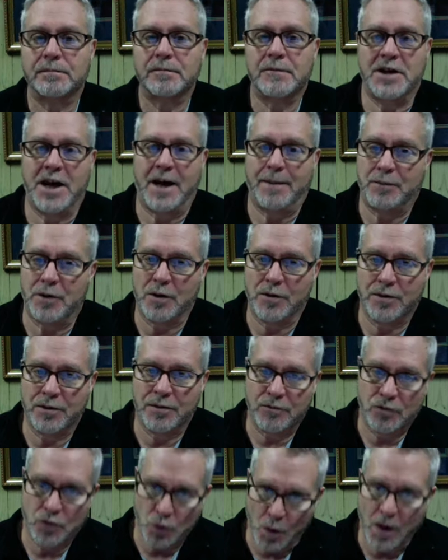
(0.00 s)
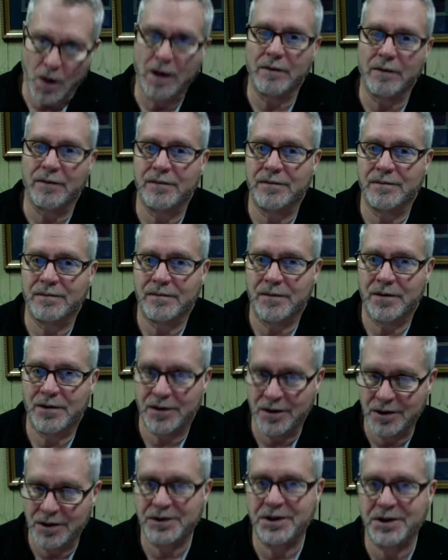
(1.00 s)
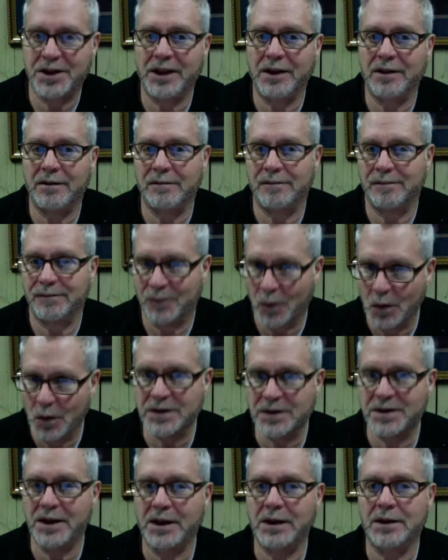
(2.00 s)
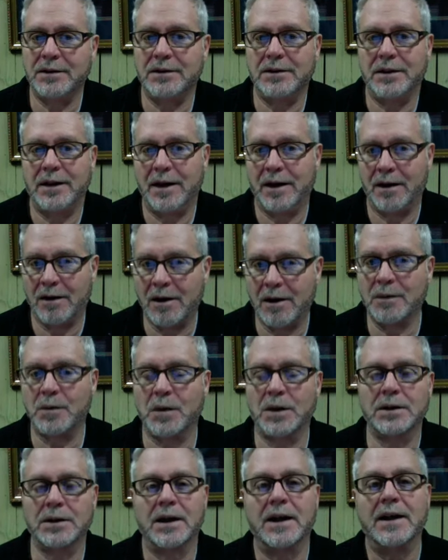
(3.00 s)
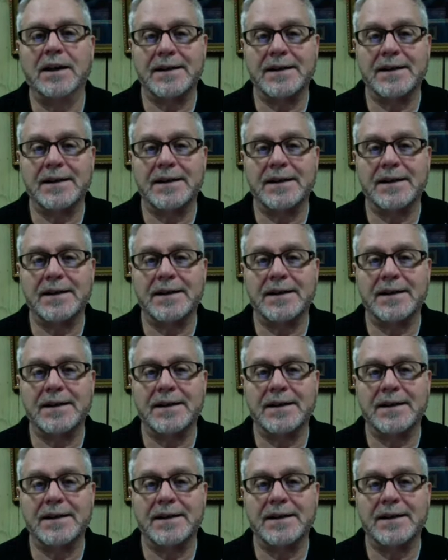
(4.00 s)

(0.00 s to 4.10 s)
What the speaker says: chapter 12, 13, 14, and onward,